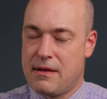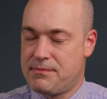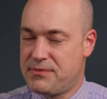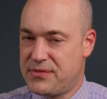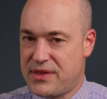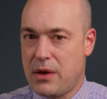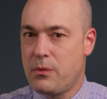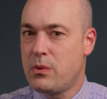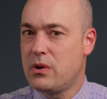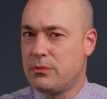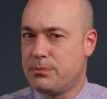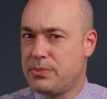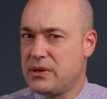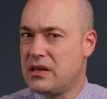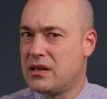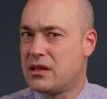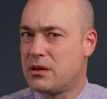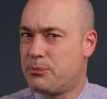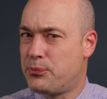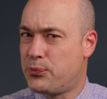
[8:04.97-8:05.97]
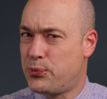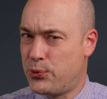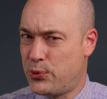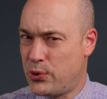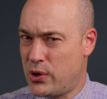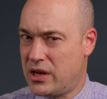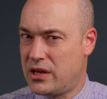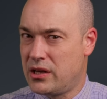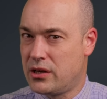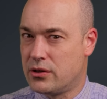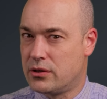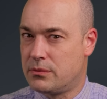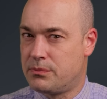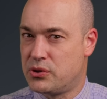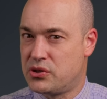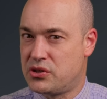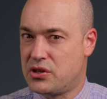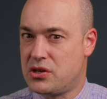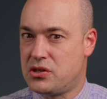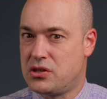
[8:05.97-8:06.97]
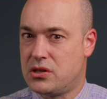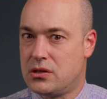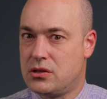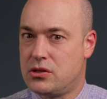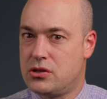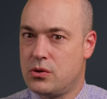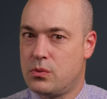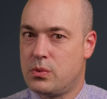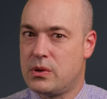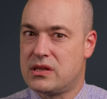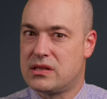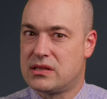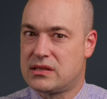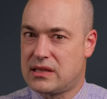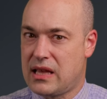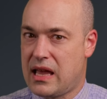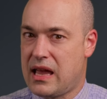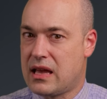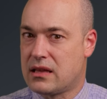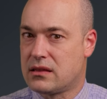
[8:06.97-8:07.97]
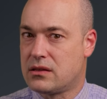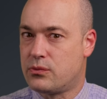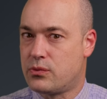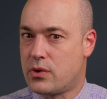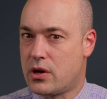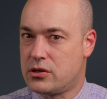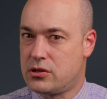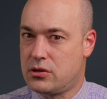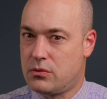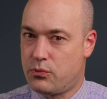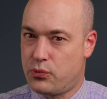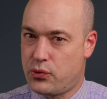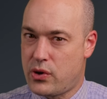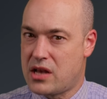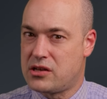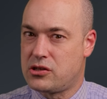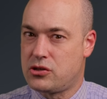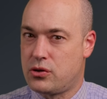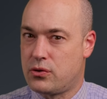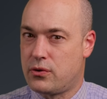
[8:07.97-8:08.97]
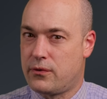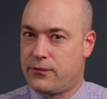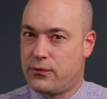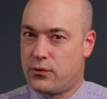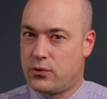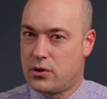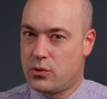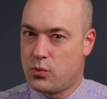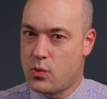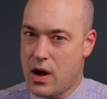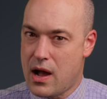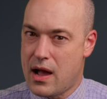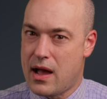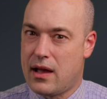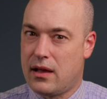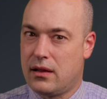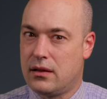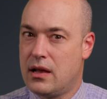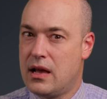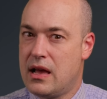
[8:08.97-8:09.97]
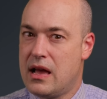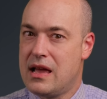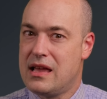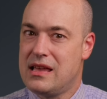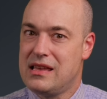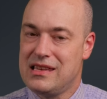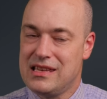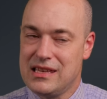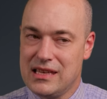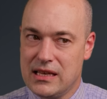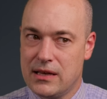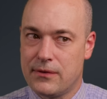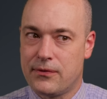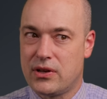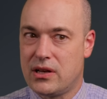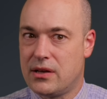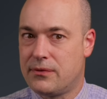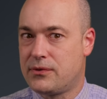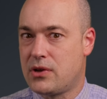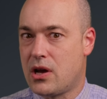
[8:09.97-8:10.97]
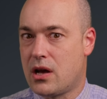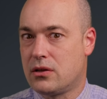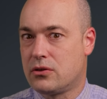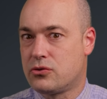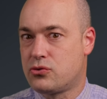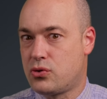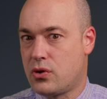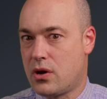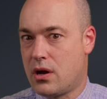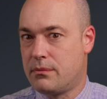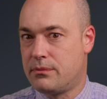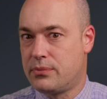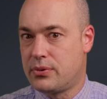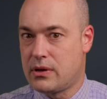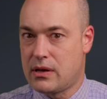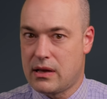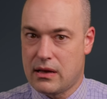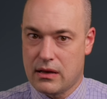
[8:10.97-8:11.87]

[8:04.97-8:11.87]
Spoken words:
they will be in a pretty good position to withstand the Russian pressure for a while, even if Donald Trump